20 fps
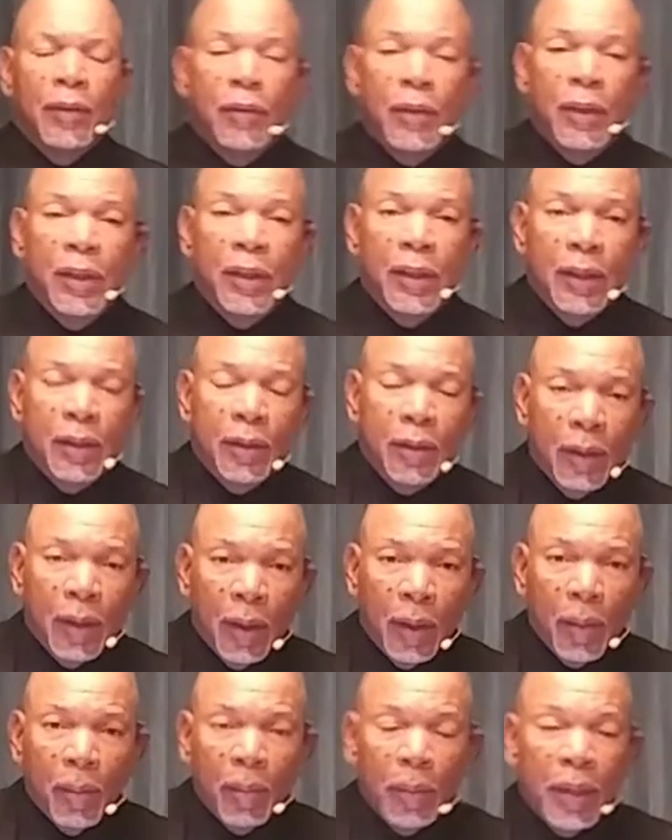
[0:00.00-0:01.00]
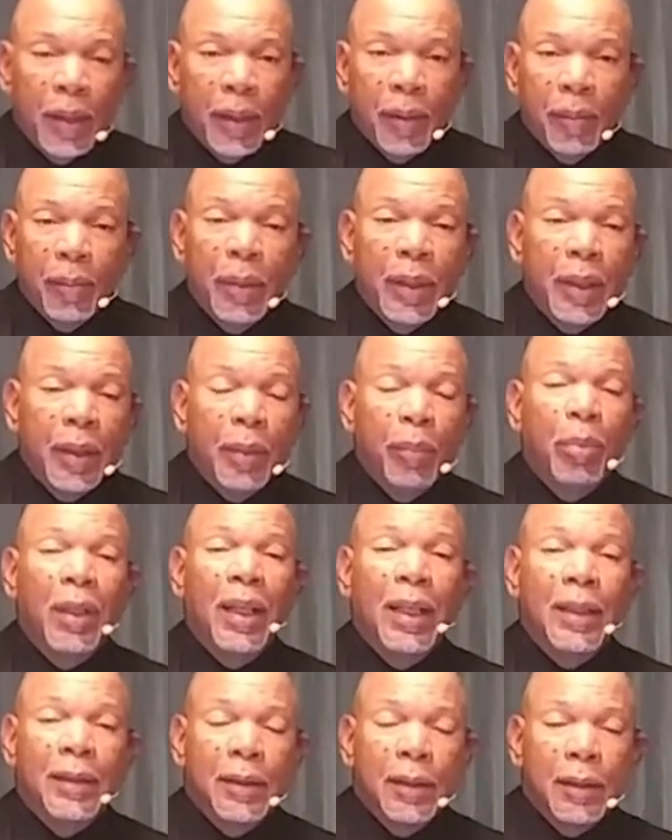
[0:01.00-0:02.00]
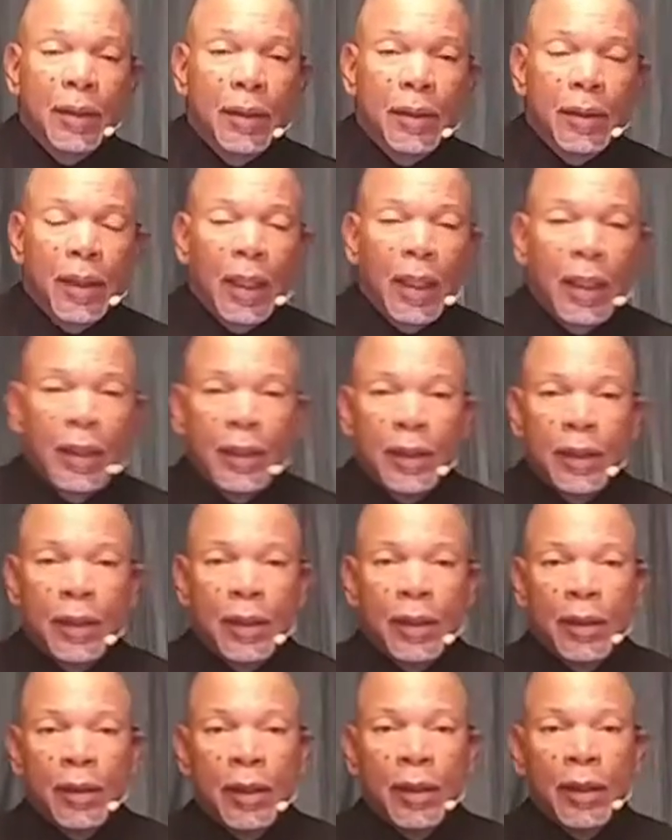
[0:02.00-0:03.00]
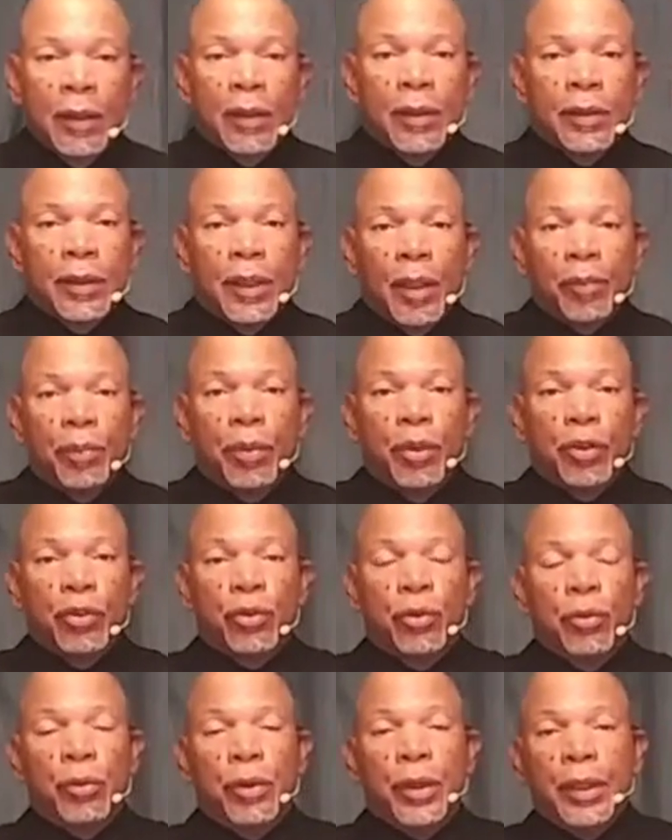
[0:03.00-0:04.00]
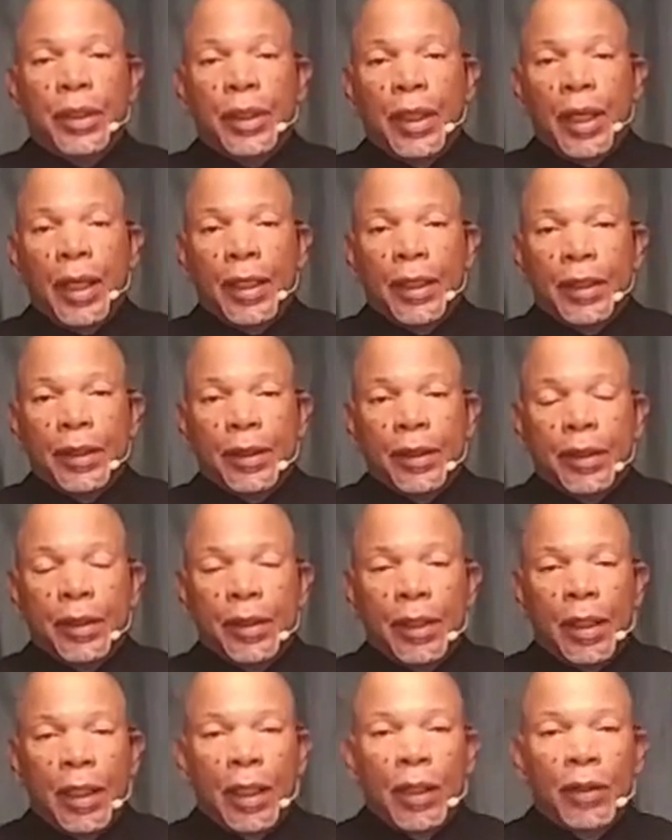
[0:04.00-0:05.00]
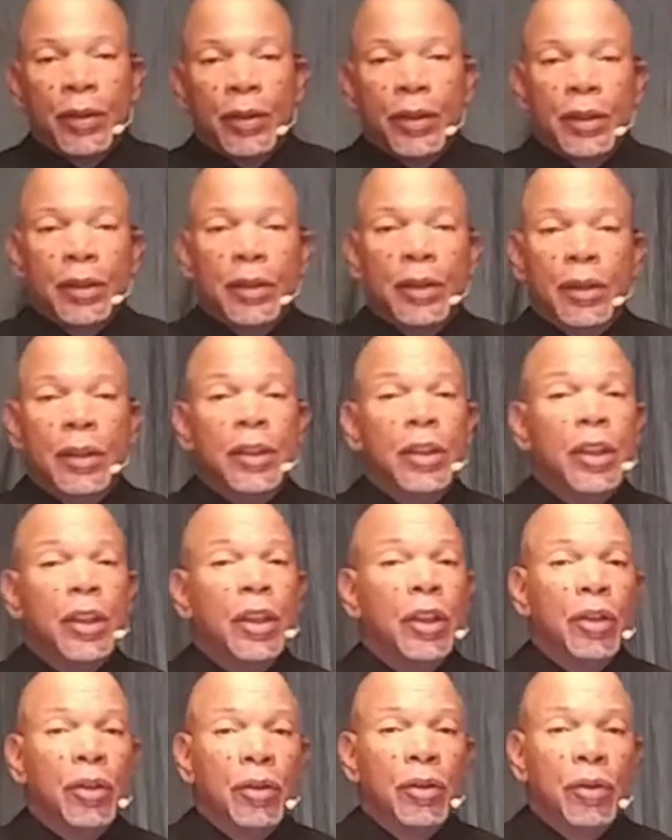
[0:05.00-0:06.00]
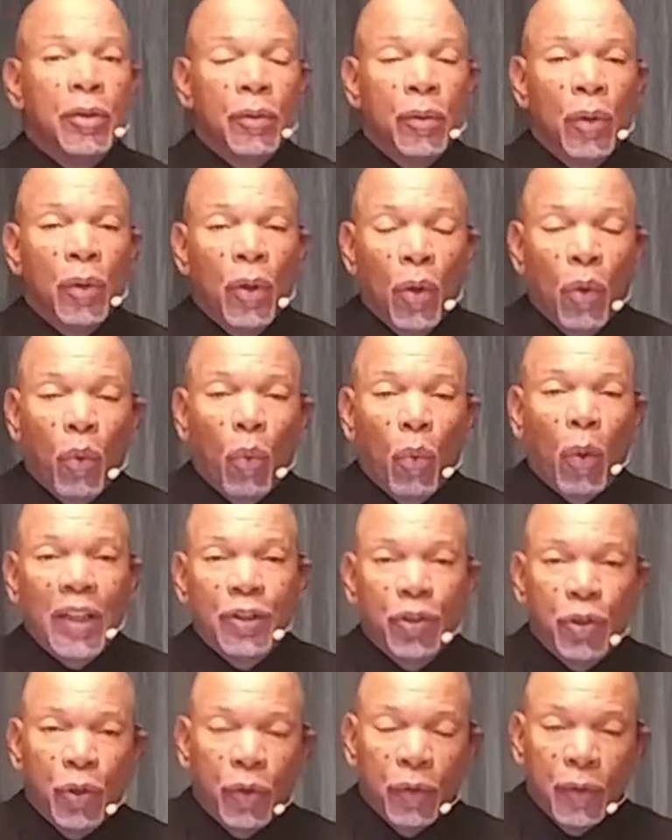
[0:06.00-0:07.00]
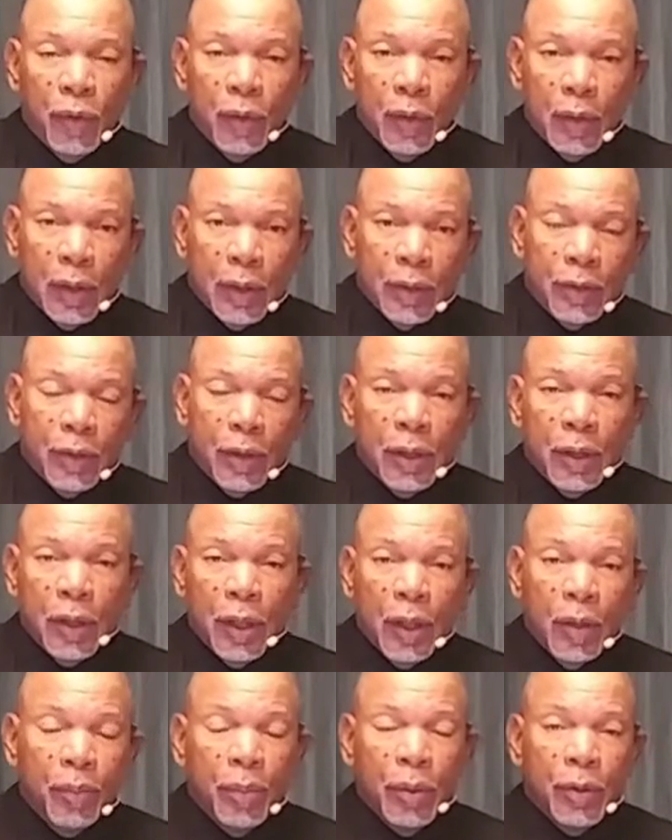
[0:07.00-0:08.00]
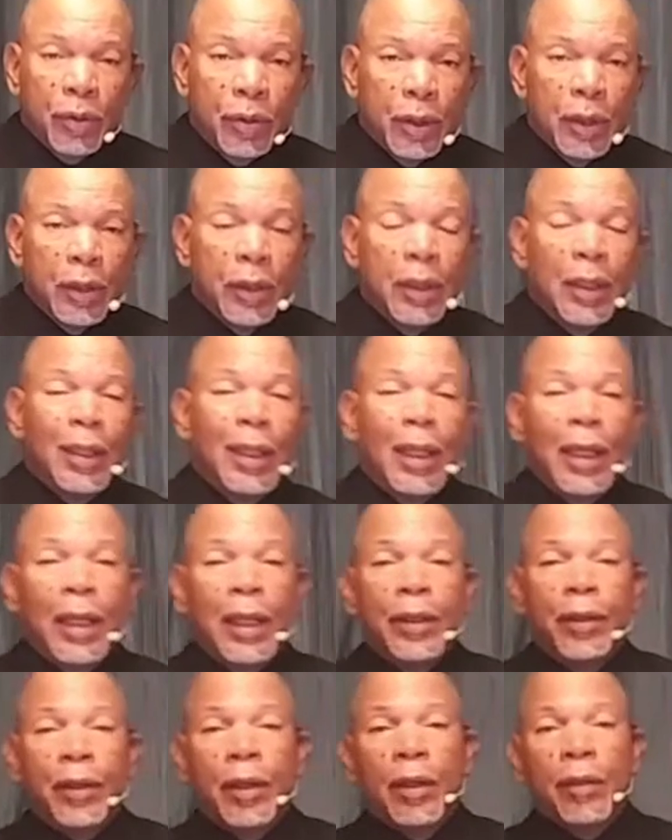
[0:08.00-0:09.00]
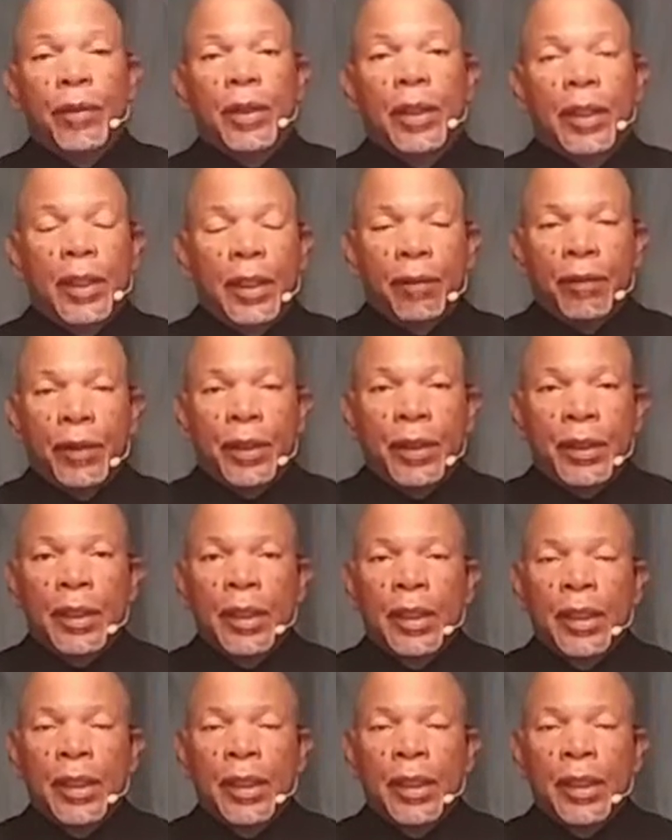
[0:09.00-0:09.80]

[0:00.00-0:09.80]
for his many, many blessings, how he kept us through the night and how he continued to watch over us and keep us in the land of the living.